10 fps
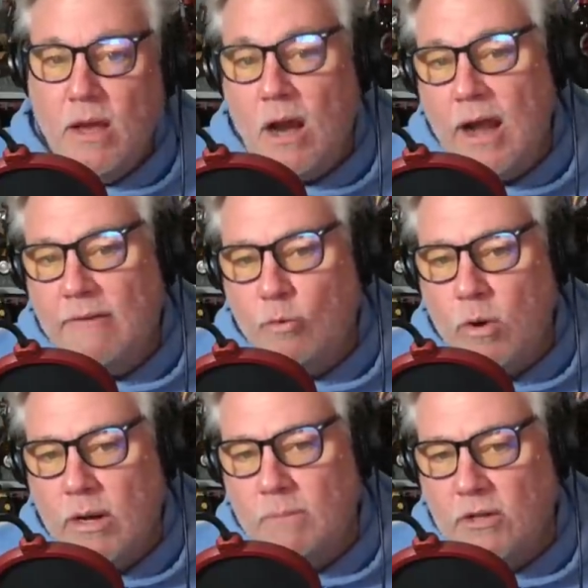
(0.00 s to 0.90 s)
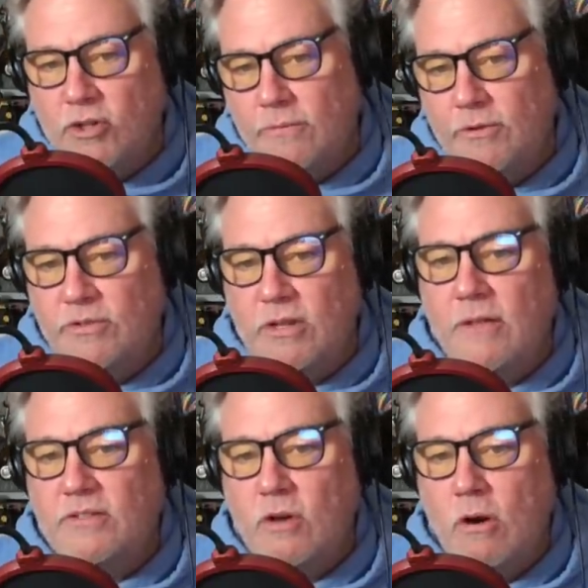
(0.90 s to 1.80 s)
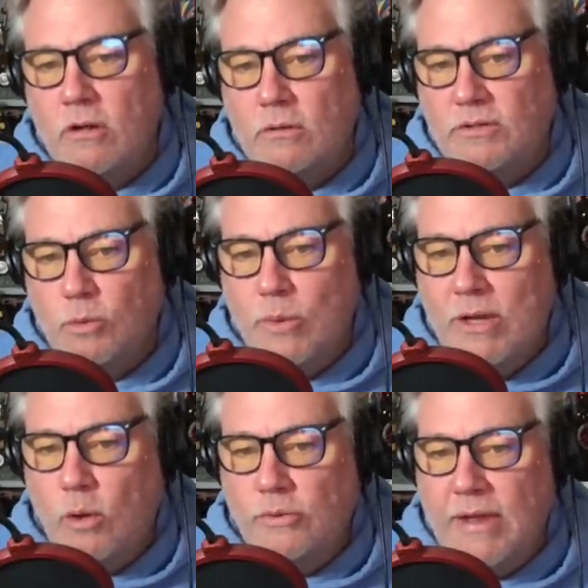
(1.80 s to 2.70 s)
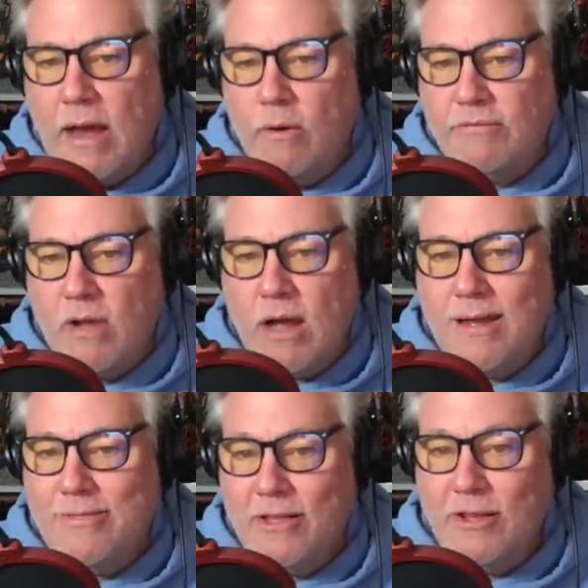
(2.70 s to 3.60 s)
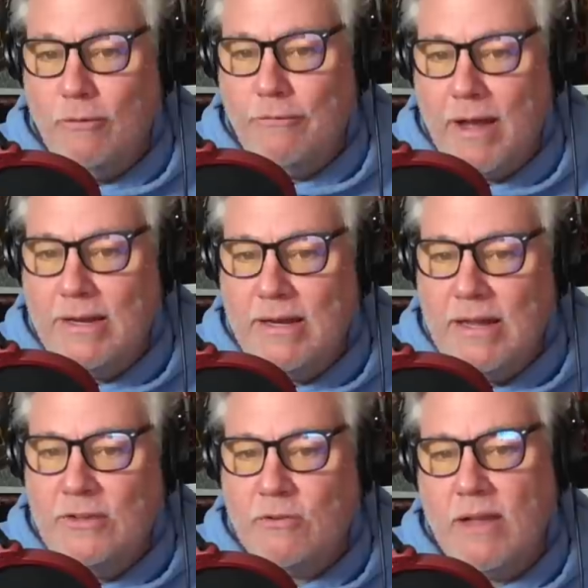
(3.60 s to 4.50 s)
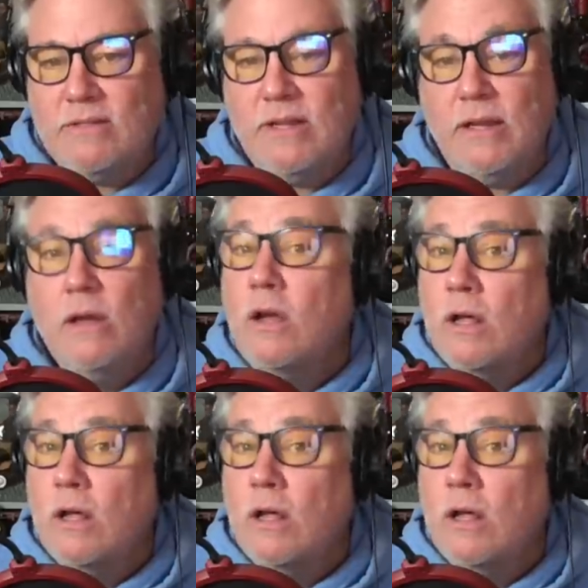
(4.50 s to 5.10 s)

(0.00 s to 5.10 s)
Hi, everyone. I'm not sure if you saw this article. It's a week old now. If not, I think you'll find it interesting.